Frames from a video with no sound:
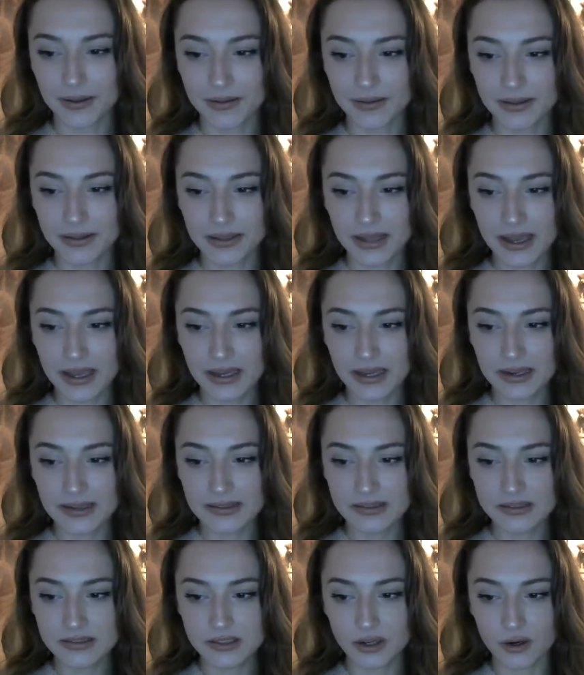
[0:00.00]
The
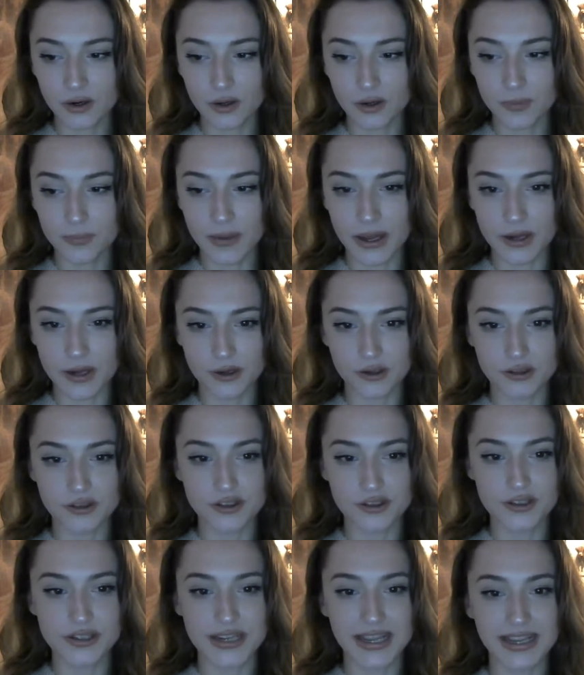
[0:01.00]
lightings are better
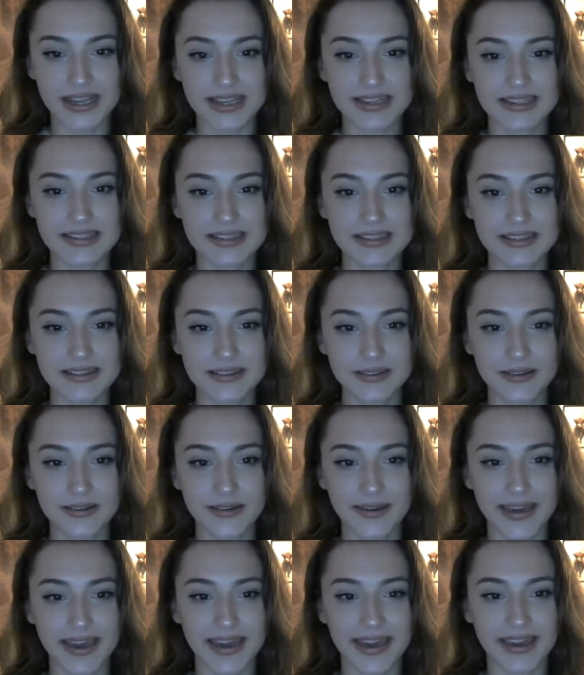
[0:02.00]
today.
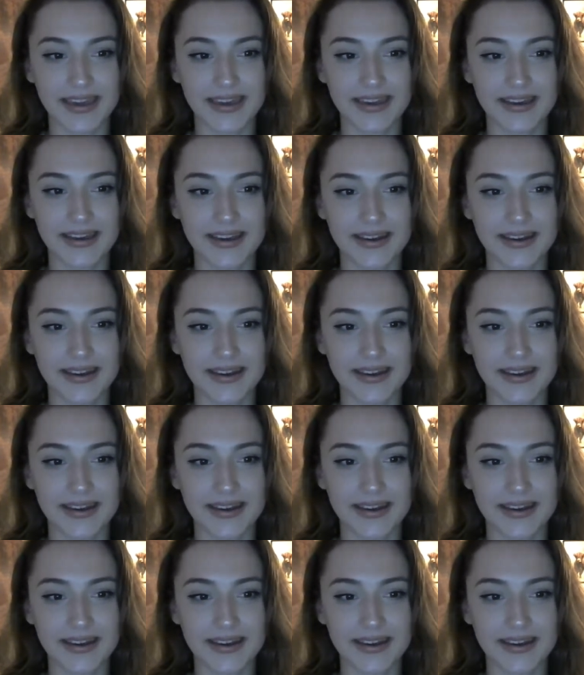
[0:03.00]
Okay.